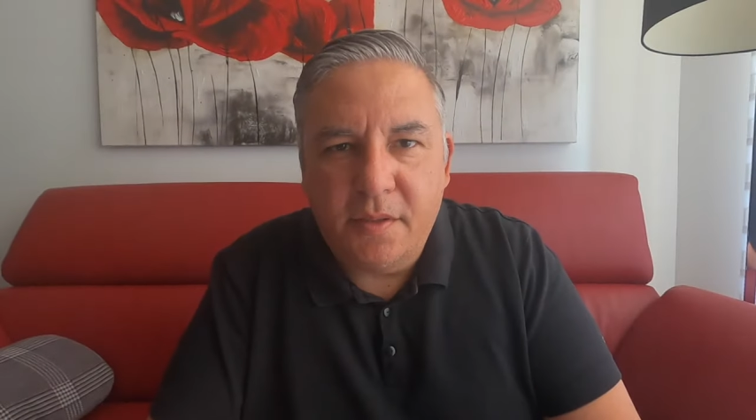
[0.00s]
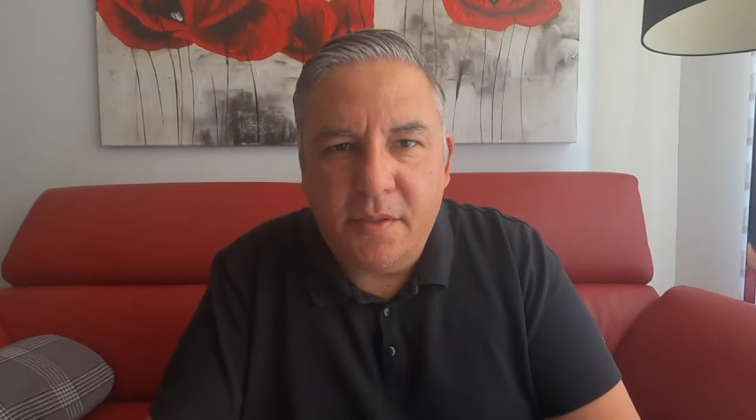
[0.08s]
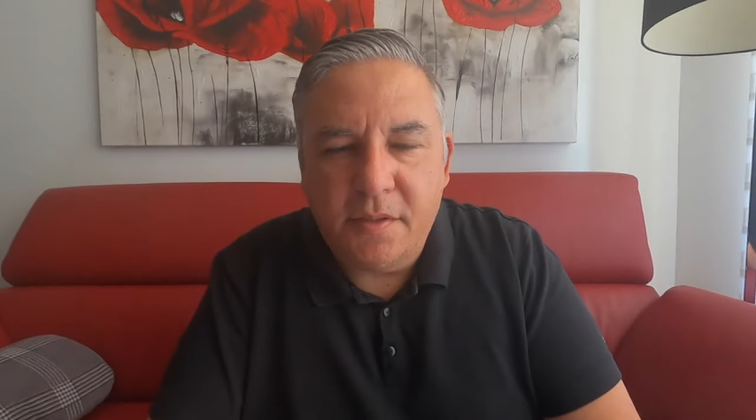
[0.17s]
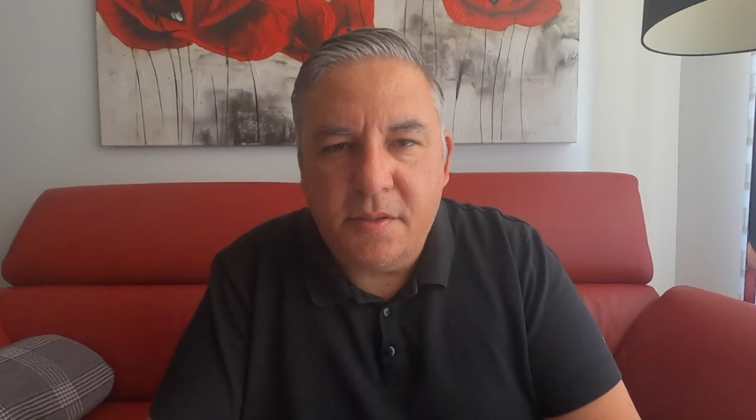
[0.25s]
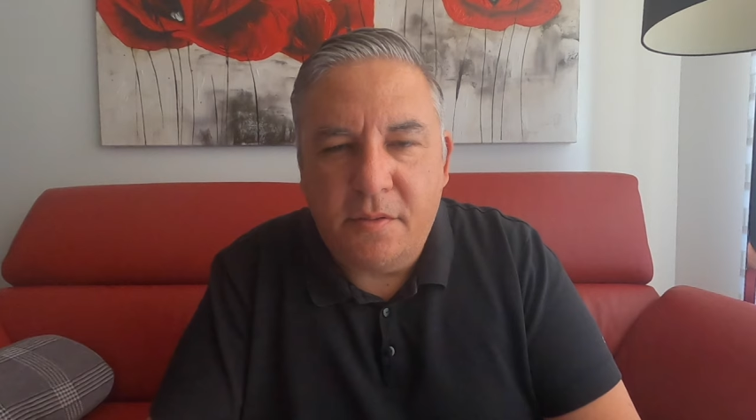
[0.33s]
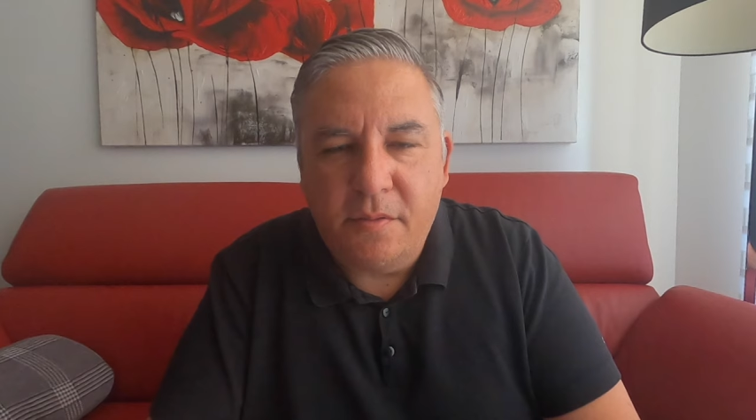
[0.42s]

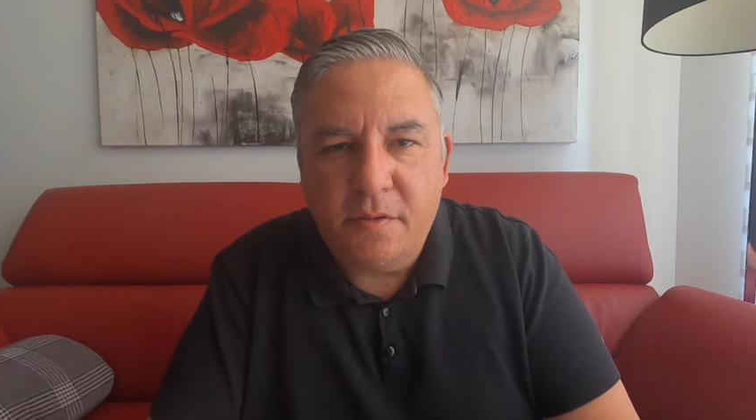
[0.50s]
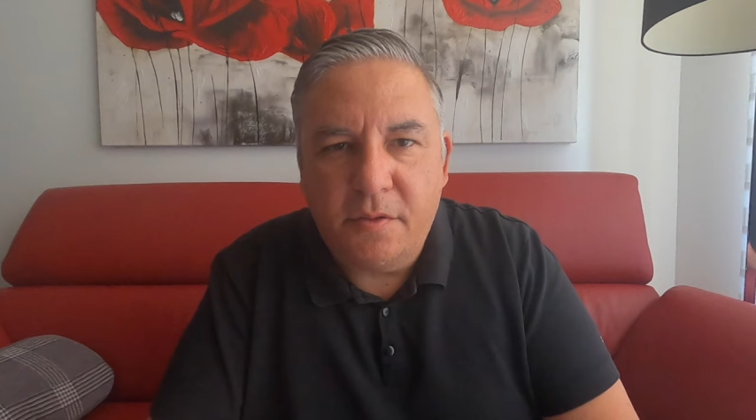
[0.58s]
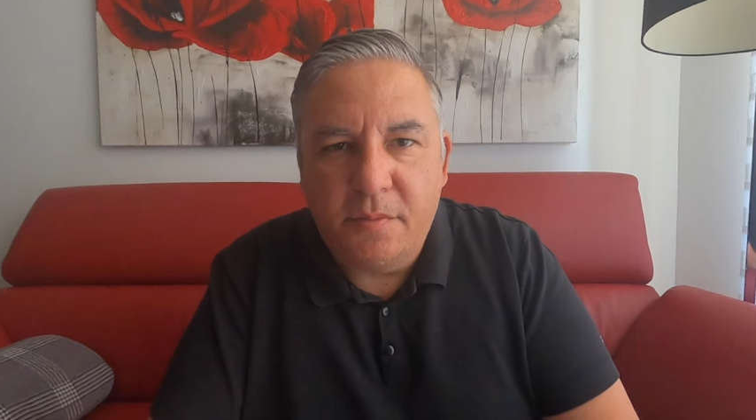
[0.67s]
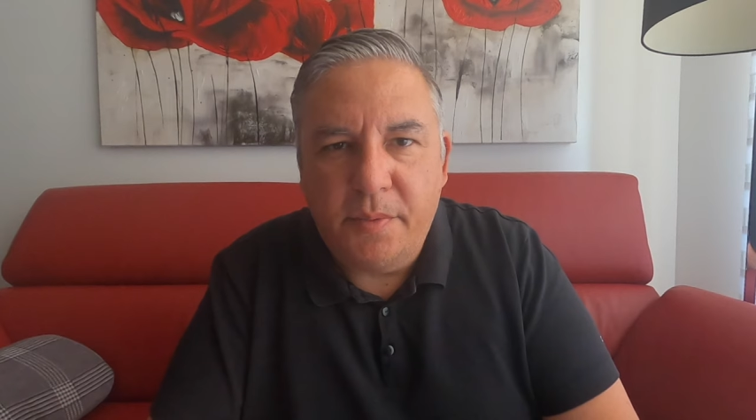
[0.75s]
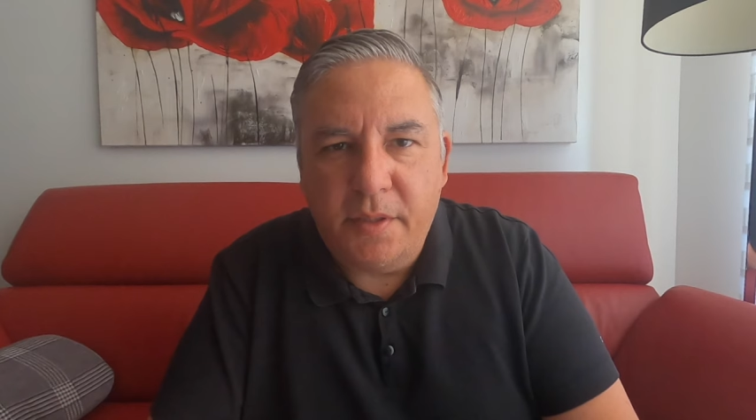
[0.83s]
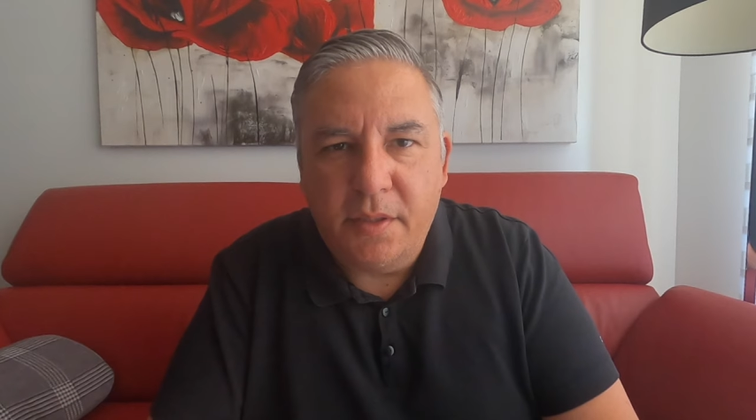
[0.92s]
is going
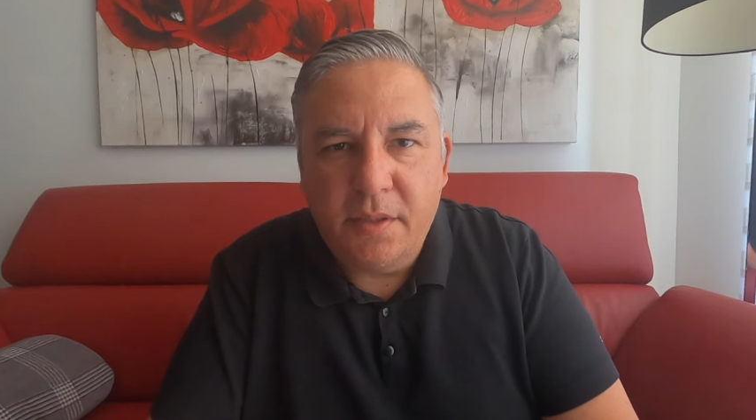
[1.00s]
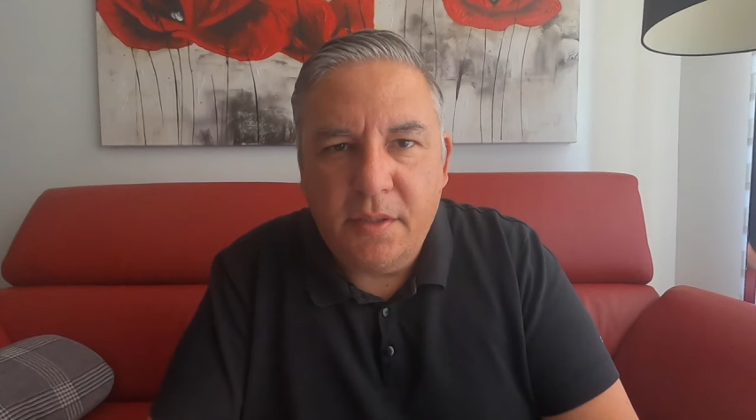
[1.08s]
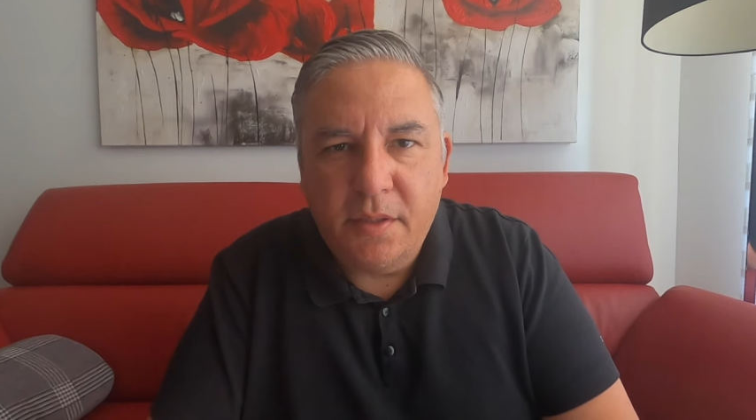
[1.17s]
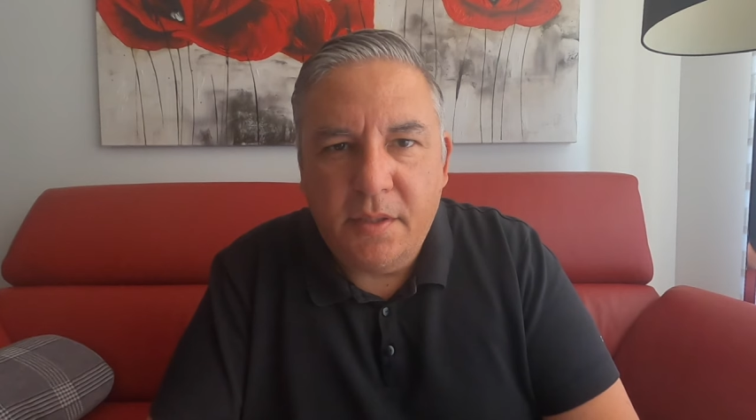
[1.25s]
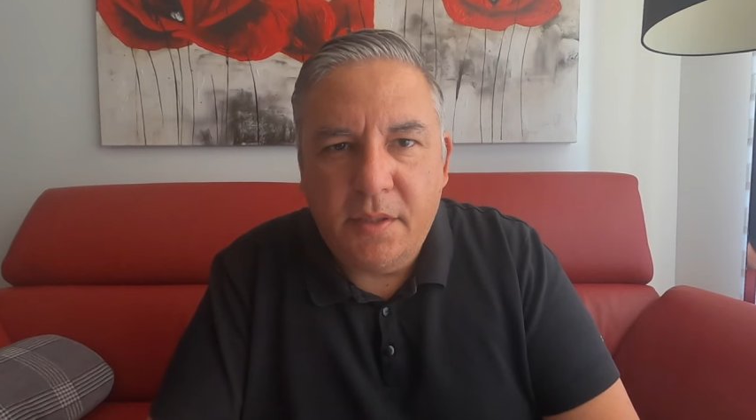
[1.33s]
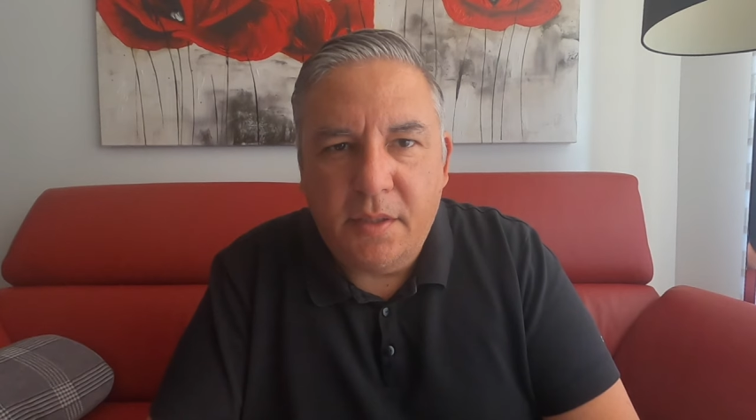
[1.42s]
to be
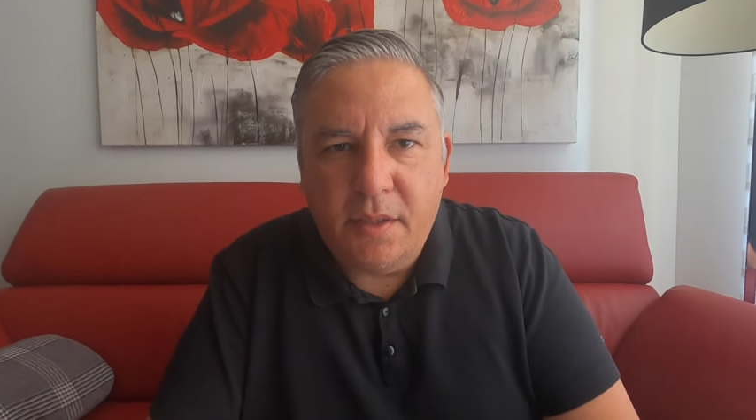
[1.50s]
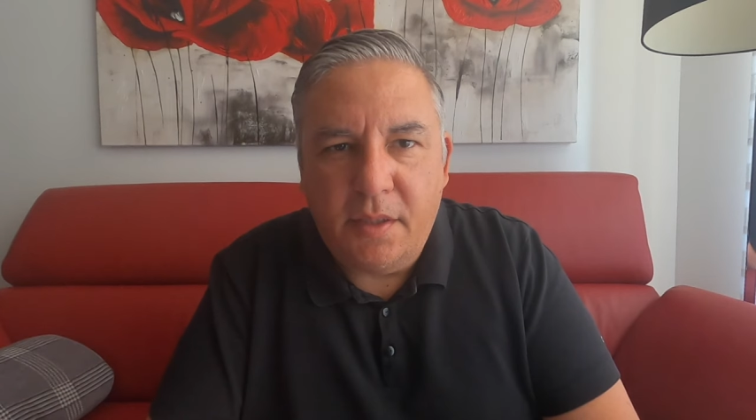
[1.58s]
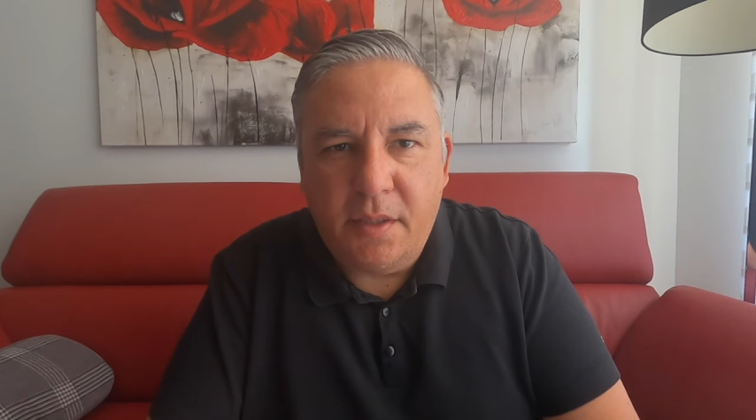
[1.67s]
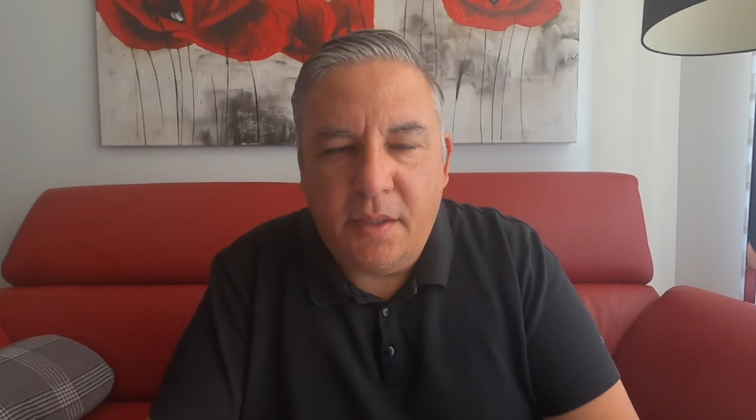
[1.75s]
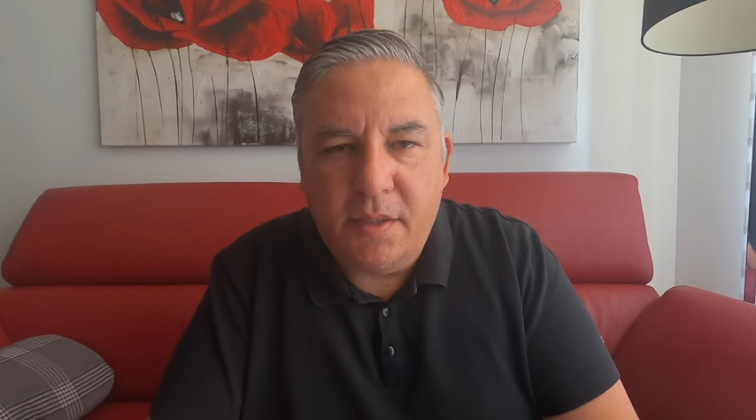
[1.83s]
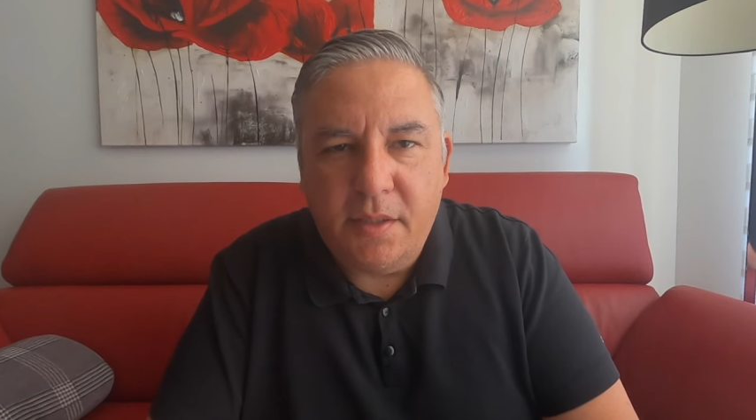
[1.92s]

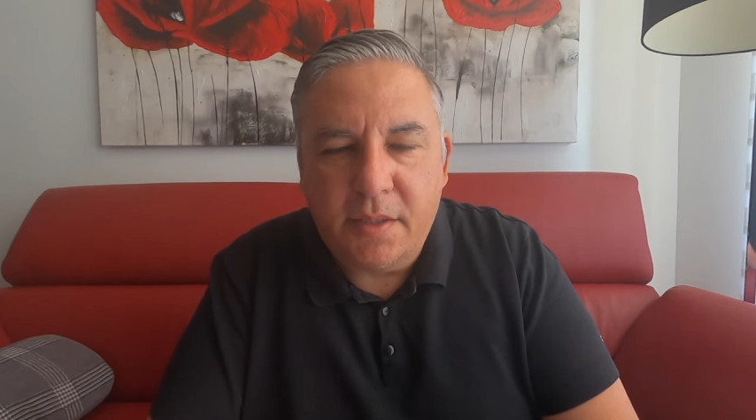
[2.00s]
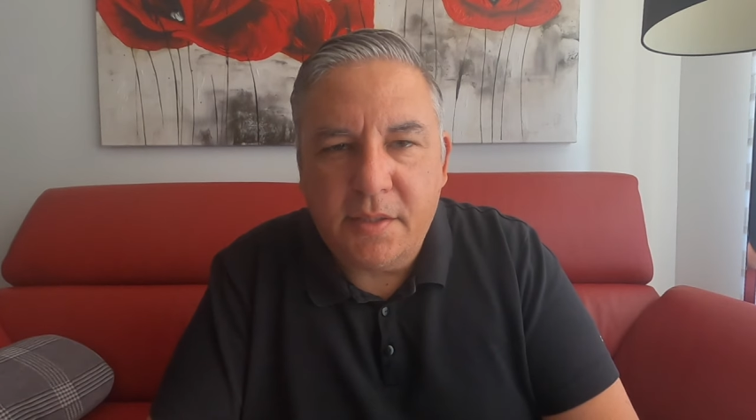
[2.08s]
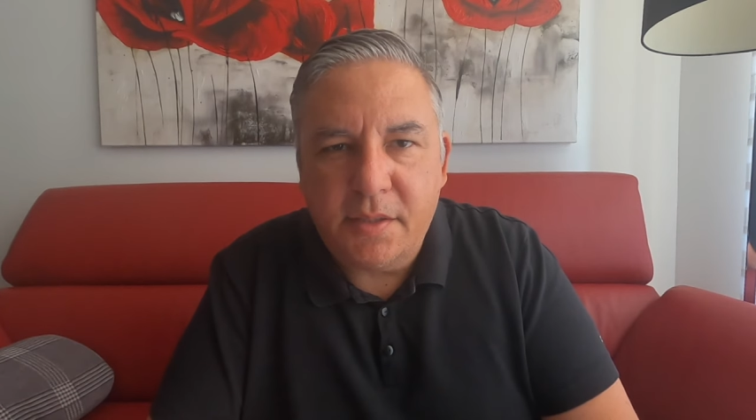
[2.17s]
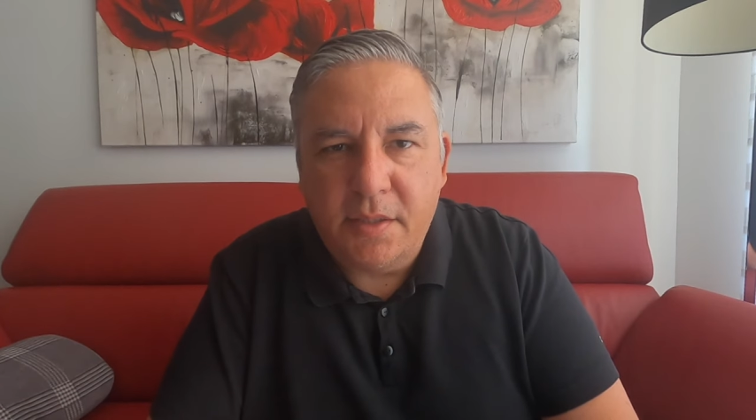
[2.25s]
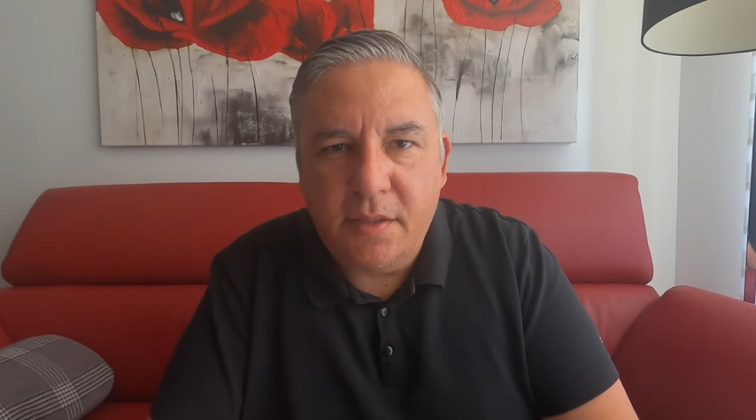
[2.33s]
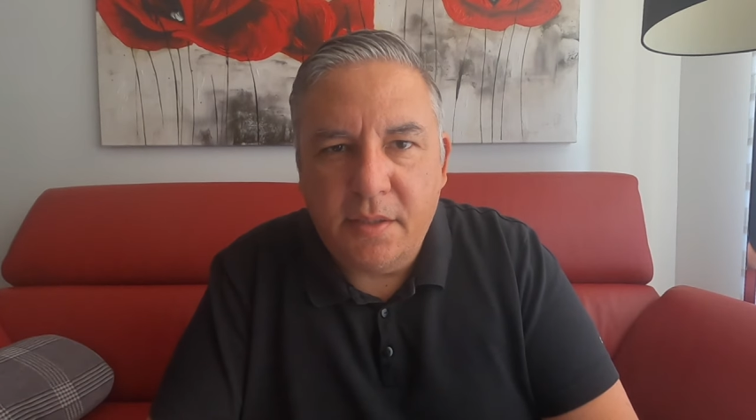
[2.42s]

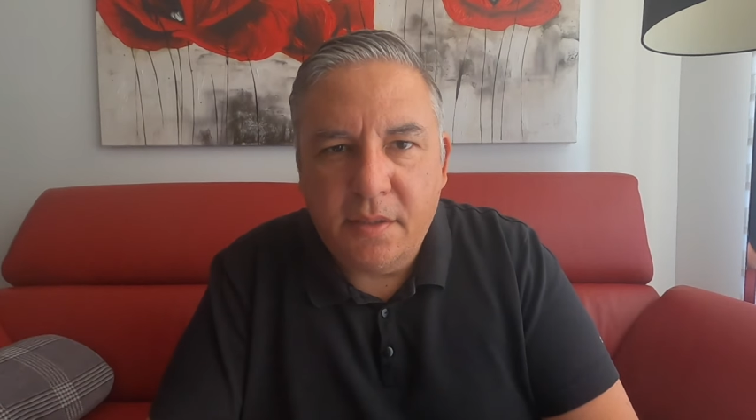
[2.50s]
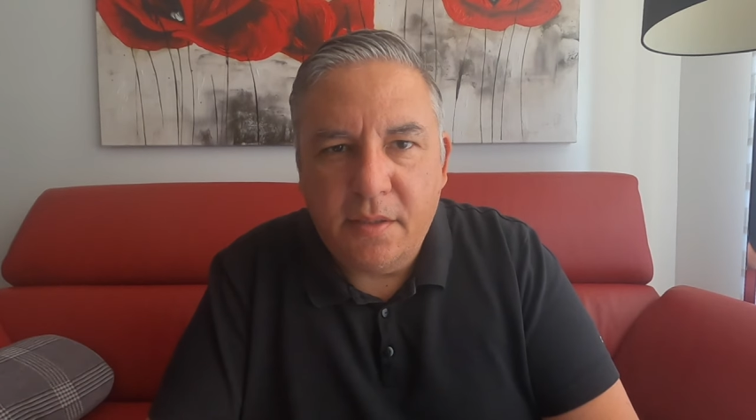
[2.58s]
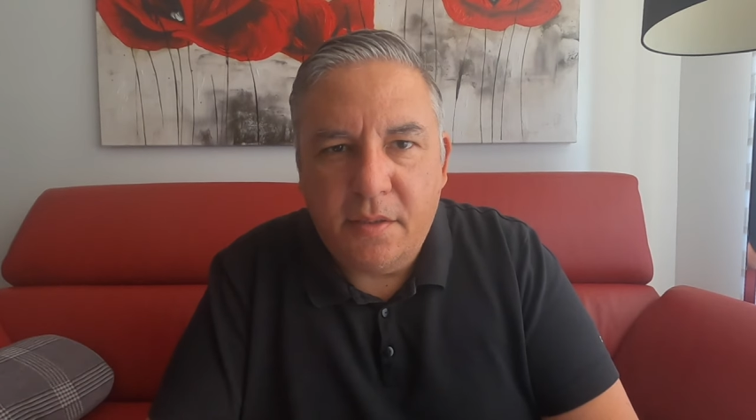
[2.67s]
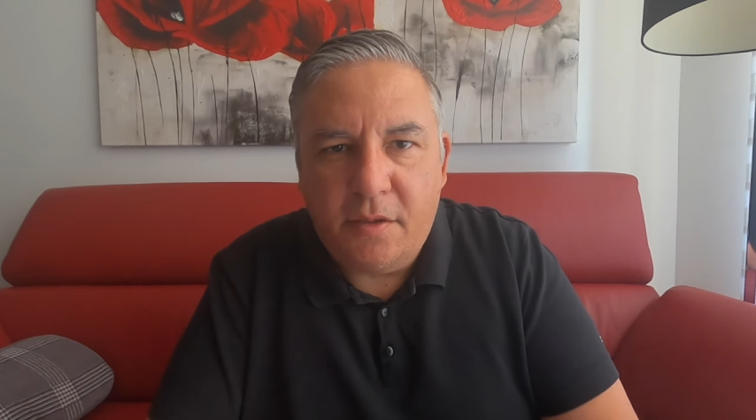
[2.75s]
Dixie,